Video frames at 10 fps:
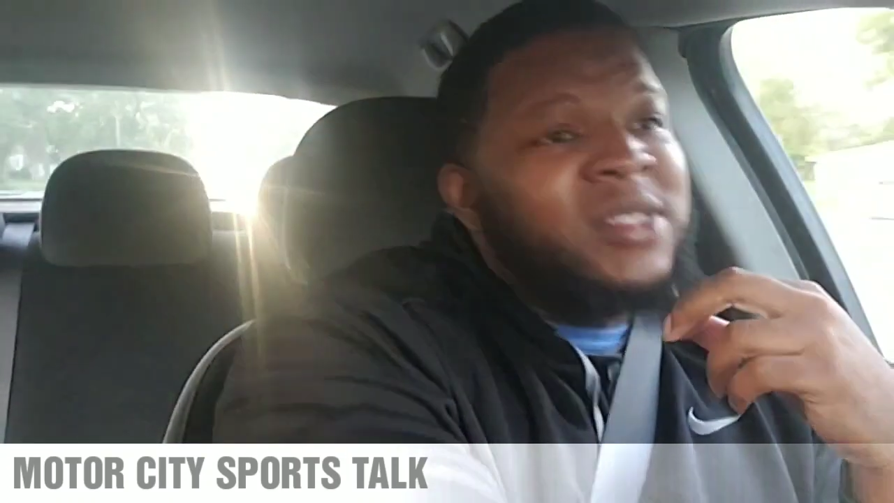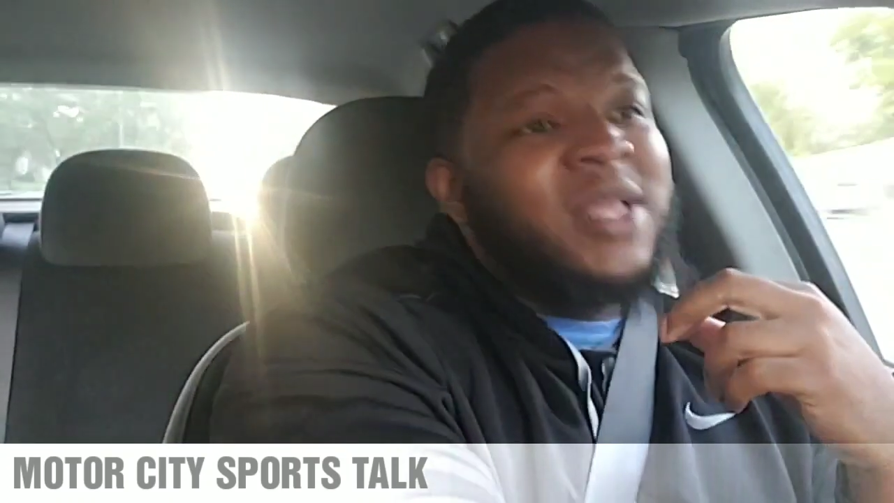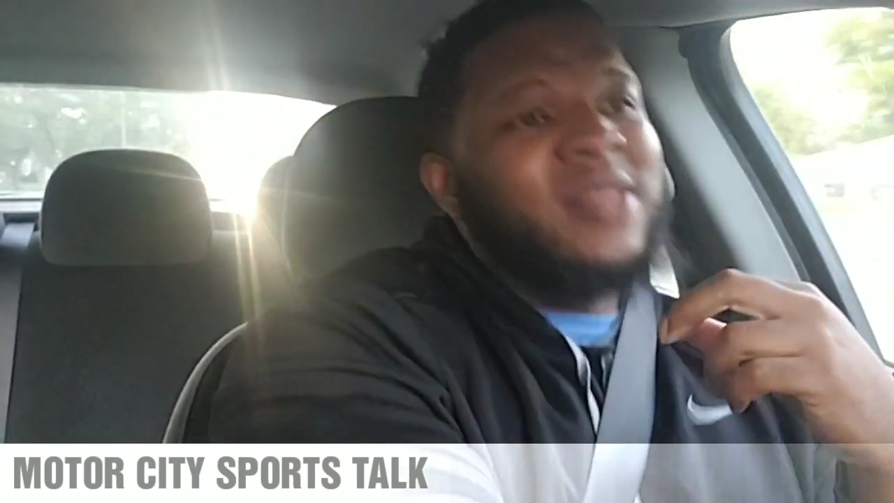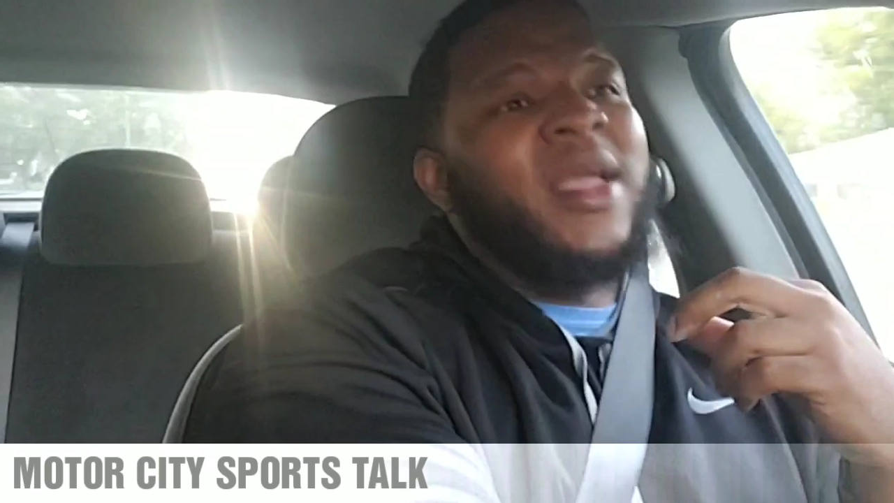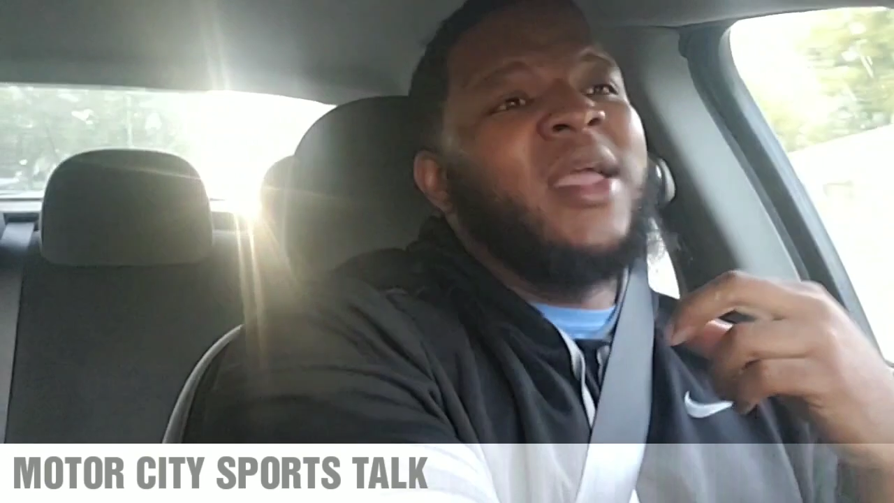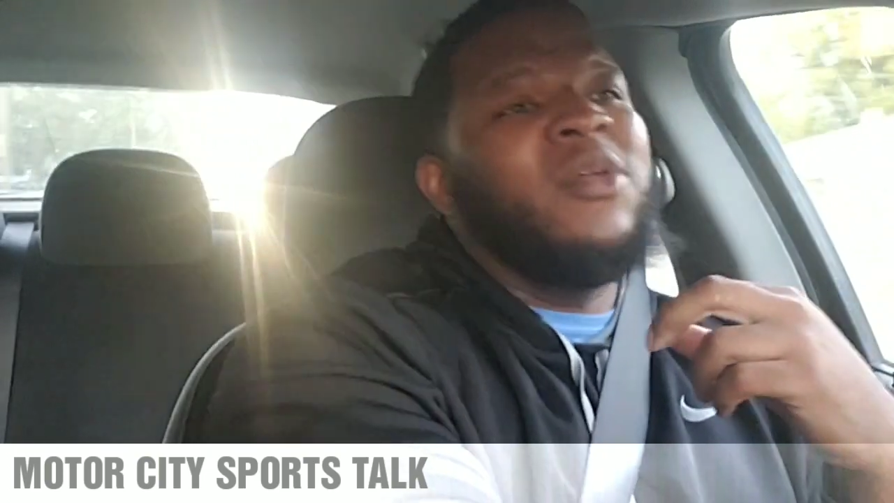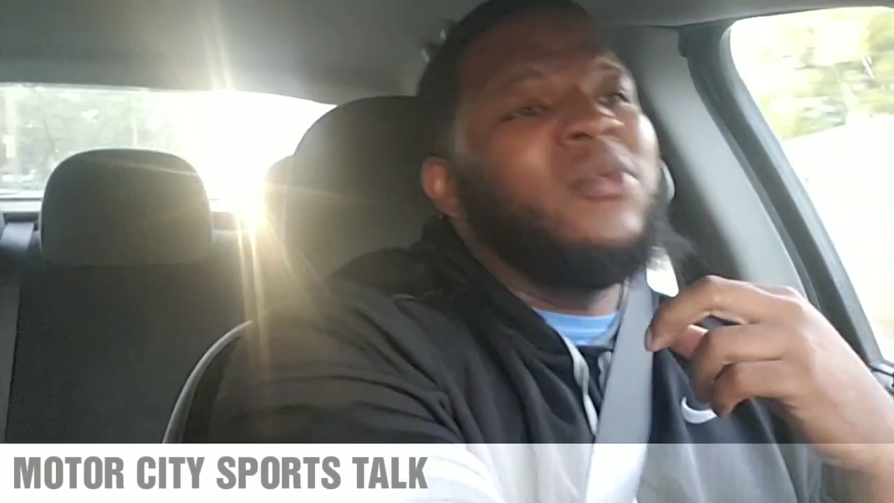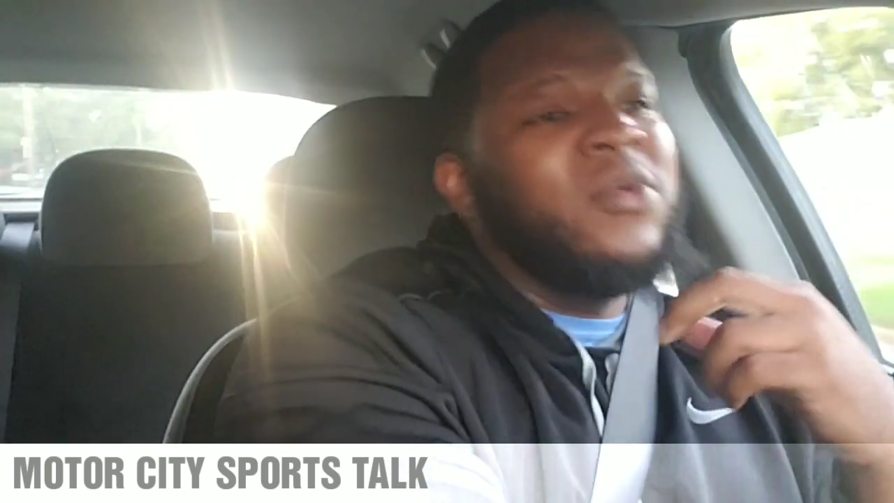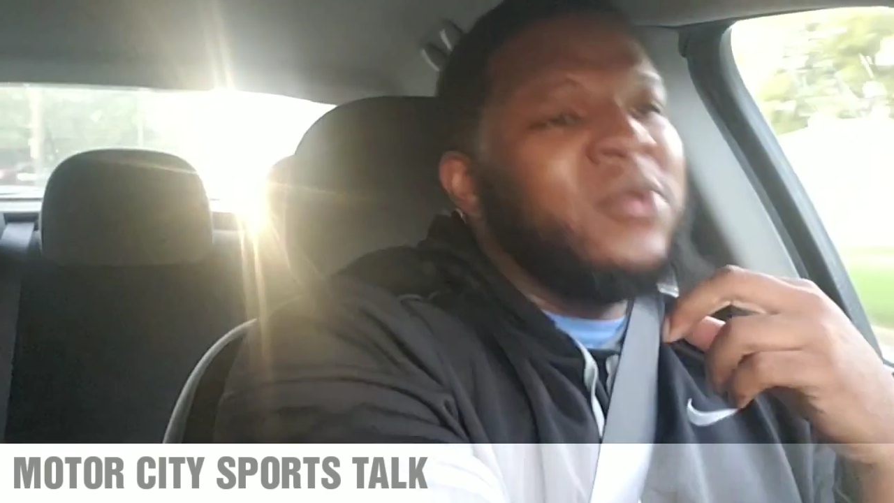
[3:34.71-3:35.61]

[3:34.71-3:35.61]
I said, thank you,